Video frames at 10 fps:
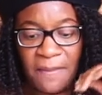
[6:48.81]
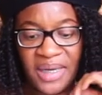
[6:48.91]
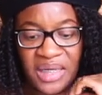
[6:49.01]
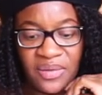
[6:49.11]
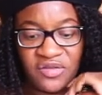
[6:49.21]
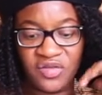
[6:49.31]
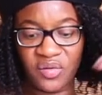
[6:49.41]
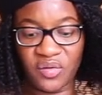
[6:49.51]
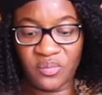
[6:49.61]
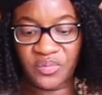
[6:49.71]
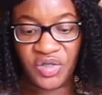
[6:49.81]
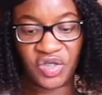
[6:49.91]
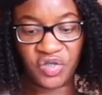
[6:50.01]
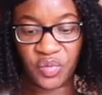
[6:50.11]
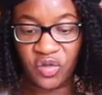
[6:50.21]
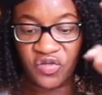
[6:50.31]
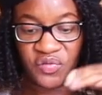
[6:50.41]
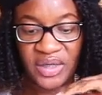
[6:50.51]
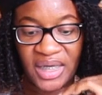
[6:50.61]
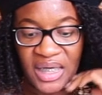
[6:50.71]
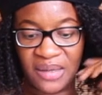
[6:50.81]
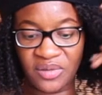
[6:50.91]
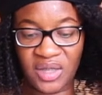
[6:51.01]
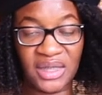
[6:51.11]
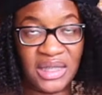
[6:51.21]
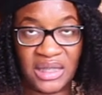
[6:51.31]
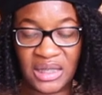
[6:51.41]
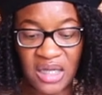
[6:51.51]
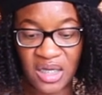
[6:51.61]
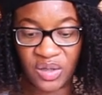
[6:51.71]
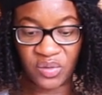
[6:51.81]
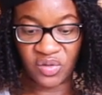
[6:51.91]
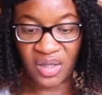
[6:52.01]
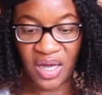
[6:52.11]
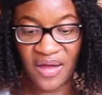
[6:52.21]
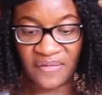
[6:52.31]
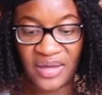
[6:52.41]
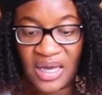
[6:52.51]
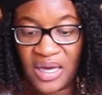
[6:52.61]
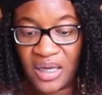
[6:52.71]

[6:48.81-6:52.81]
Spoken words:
But anyway, so she twirls for him. He says he's not closed off.